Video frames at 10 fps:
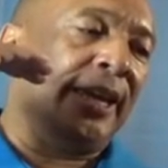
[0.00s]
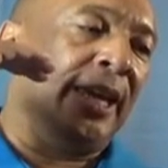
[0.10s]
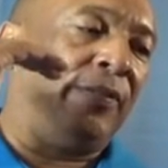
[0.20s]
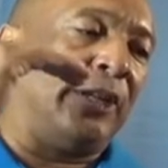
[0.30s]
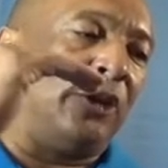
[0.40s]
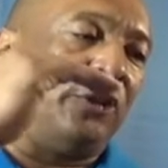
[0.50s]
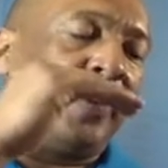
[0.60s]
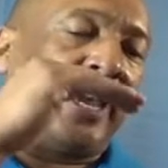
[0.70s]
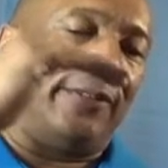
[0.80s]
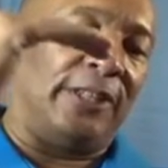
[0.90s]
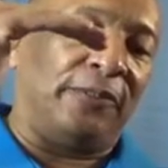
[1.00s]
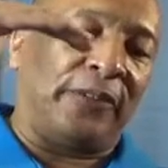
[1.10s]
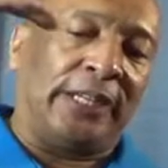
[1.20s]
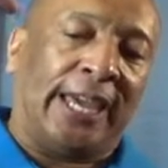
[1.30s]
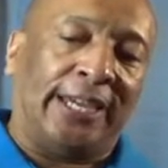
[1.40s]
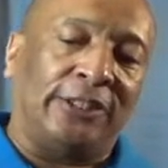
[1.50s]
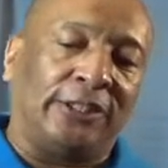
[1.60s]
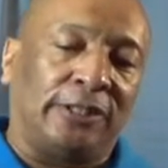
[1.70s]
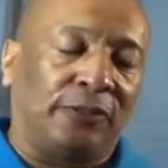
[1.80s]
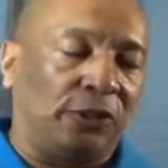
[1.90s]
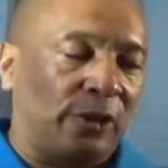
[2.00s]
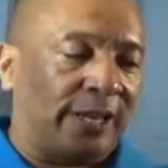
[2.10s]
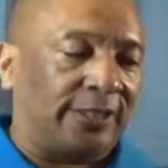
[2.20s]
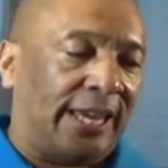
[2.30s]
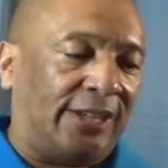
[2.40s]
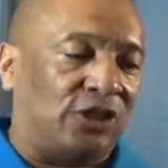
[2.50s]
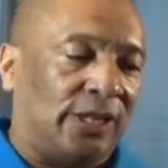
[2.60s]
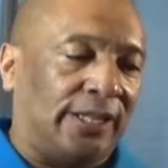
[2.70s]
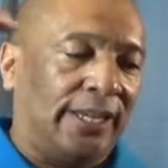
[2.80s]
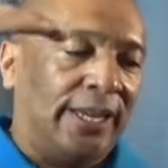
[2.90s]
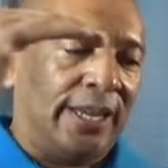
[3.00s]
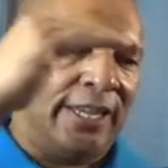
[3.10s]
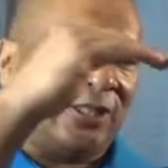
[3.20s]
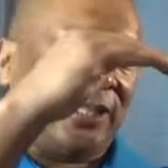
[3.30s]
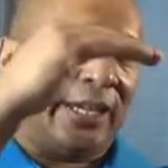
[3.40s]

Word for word: even though you may have different language, different translation, it's the